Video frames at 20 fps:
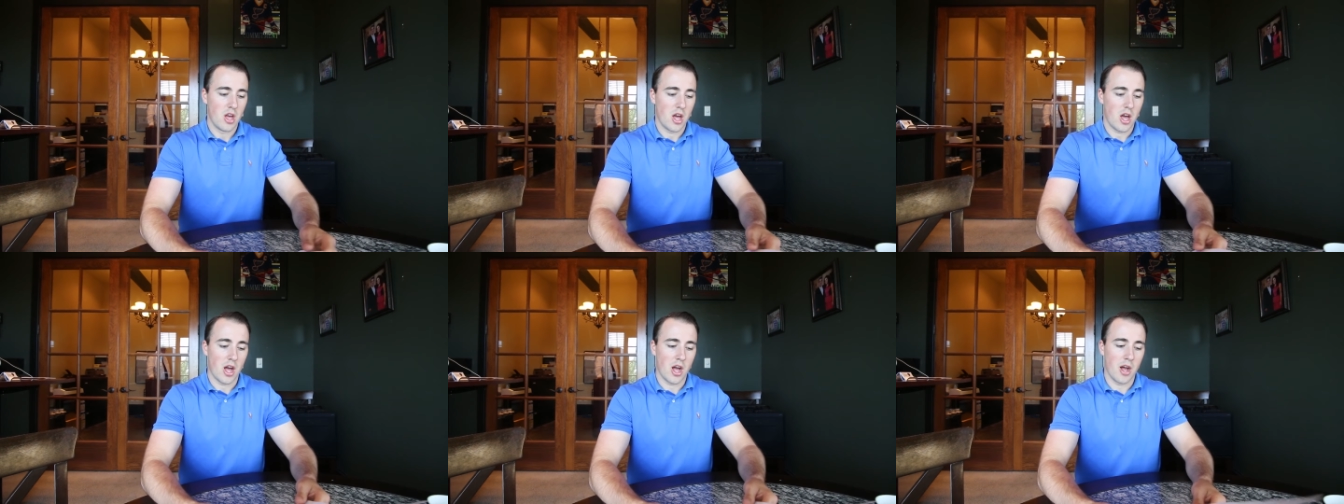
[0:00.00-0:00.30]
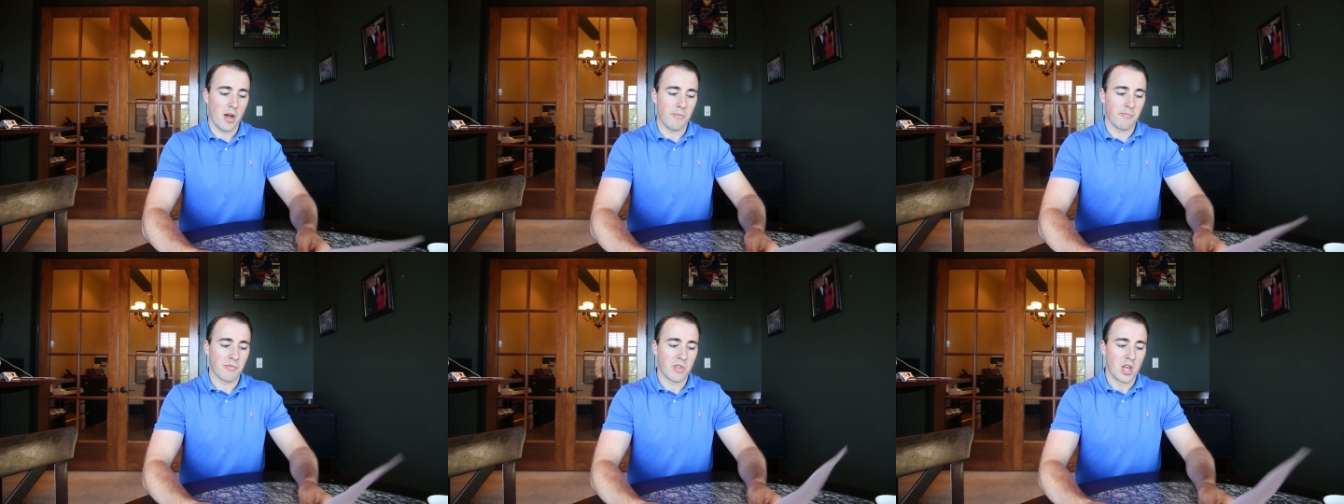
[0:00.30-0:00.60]

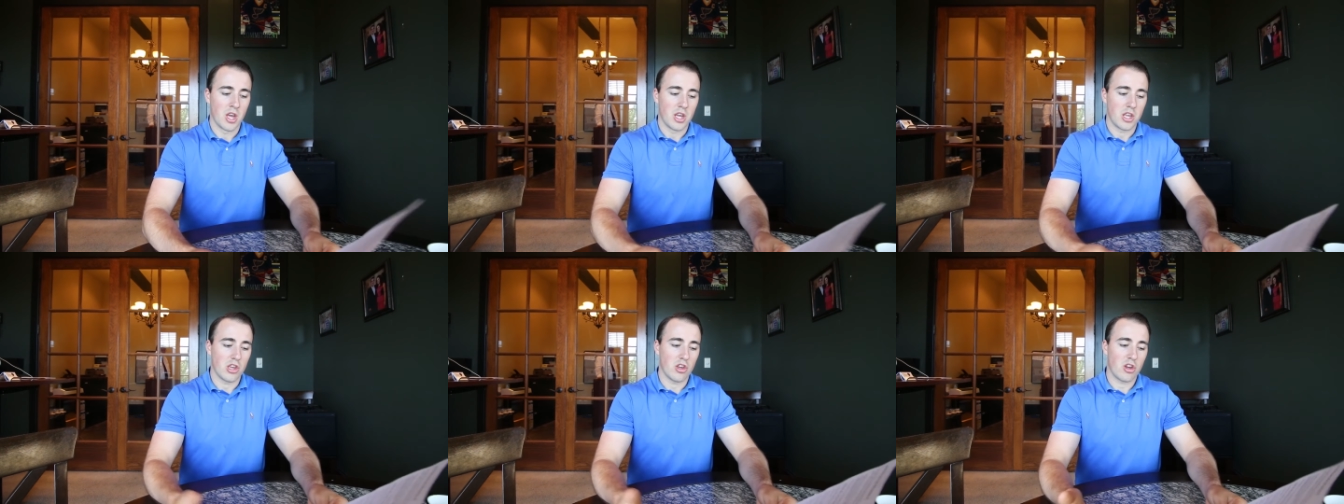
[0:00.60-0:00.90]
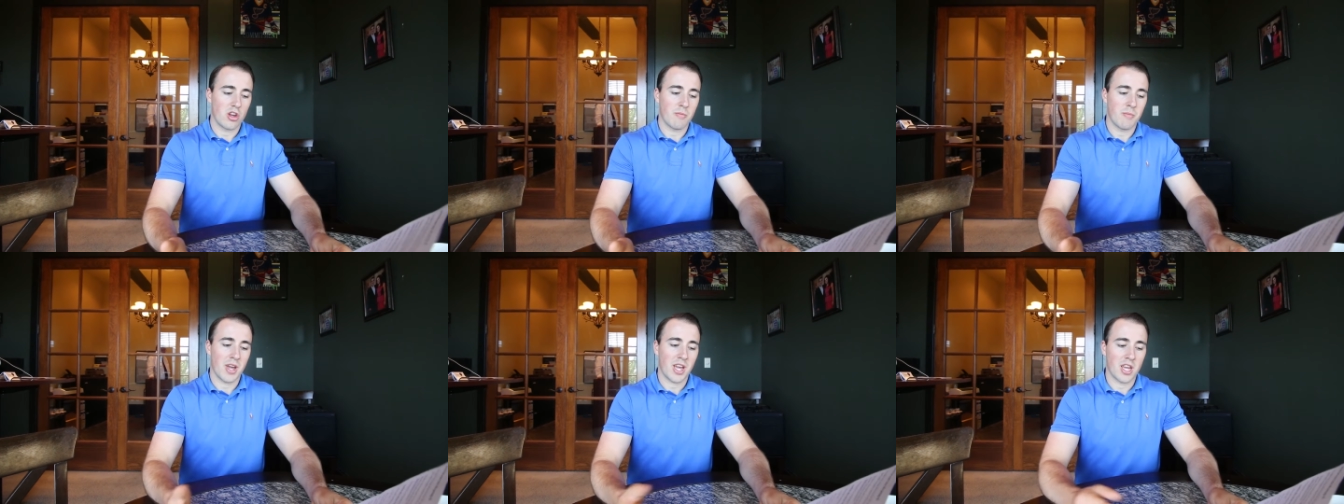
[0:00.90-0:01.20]
Um, you
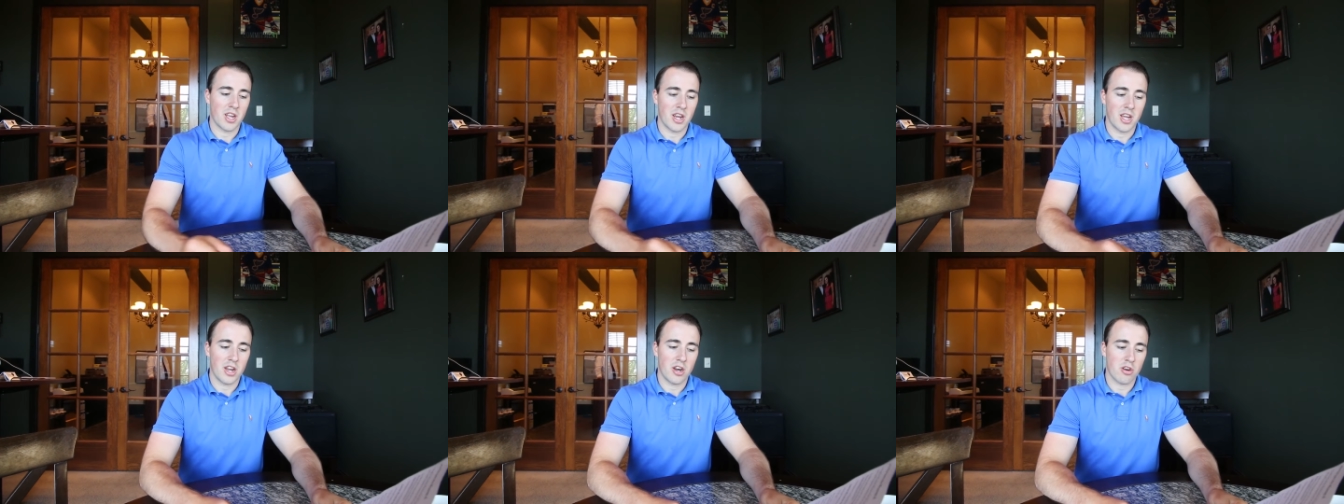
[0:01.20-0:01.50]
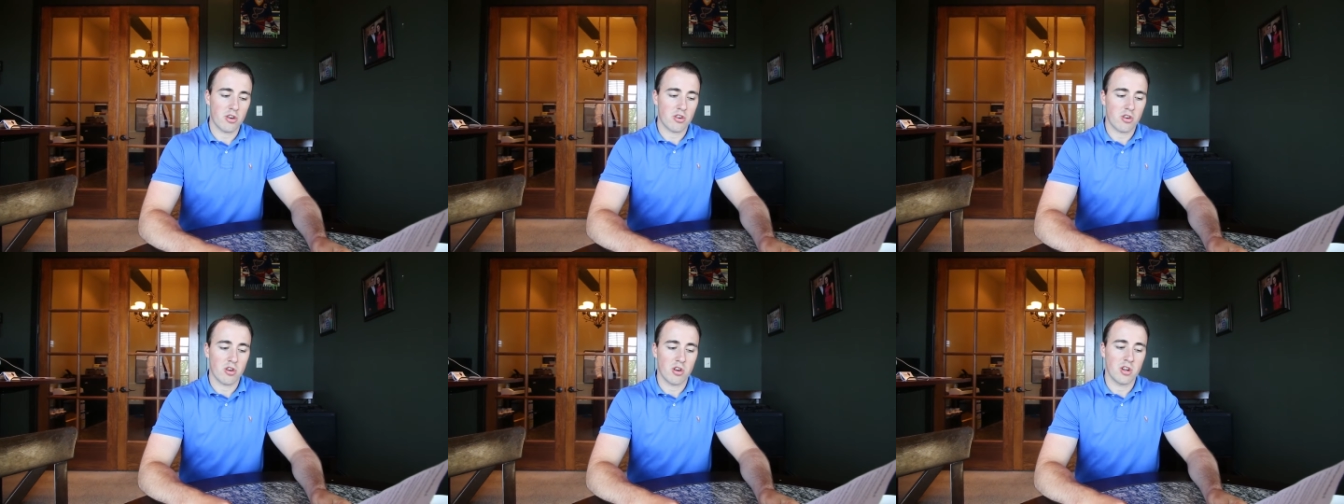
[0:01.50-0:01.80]
can make an
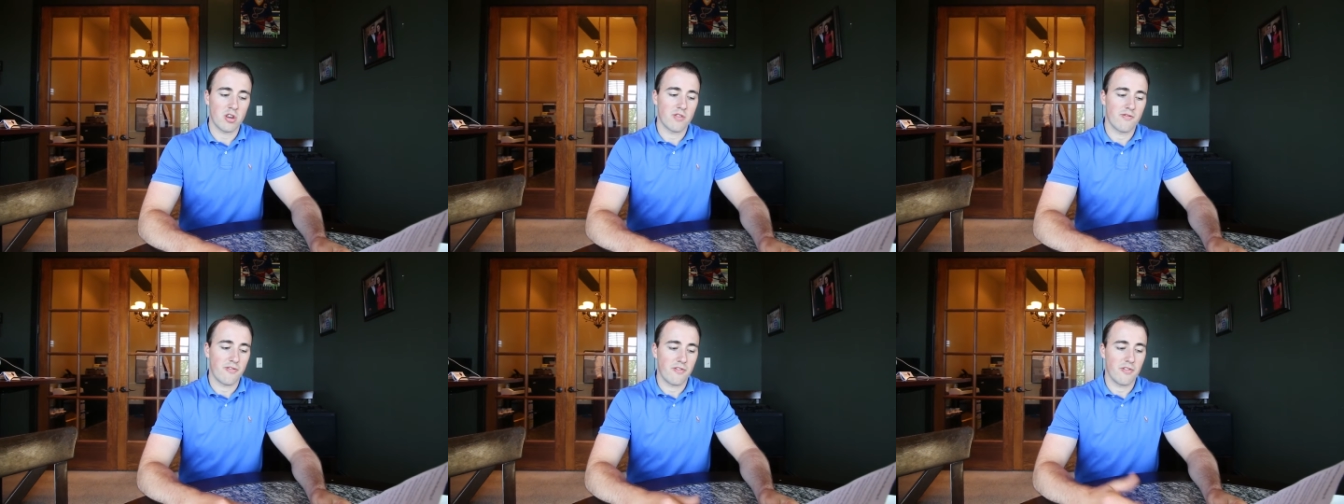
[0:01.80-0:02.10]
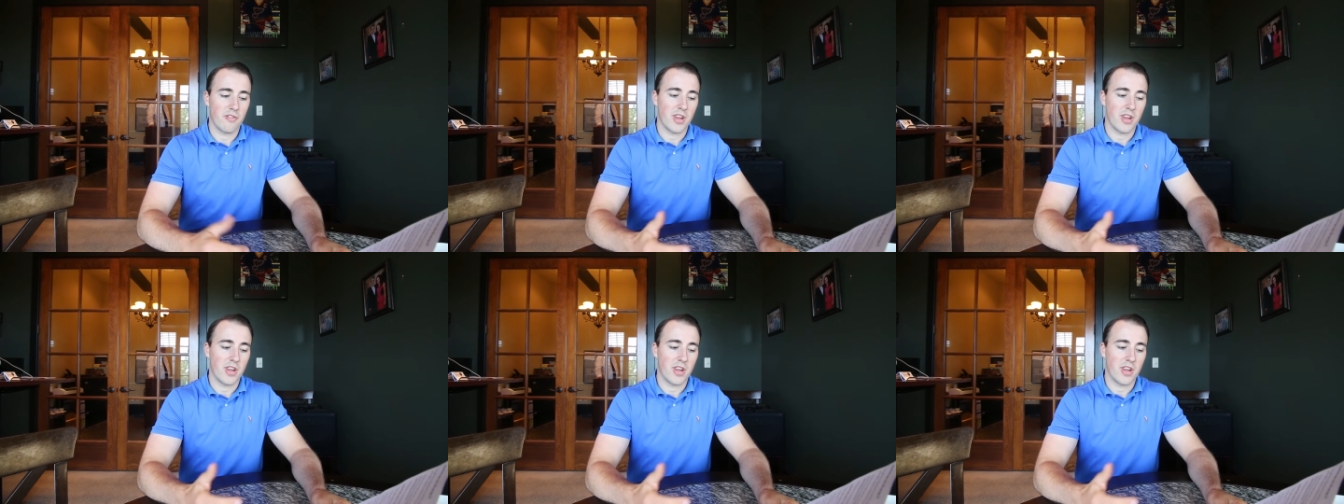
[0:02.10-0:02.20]
inter,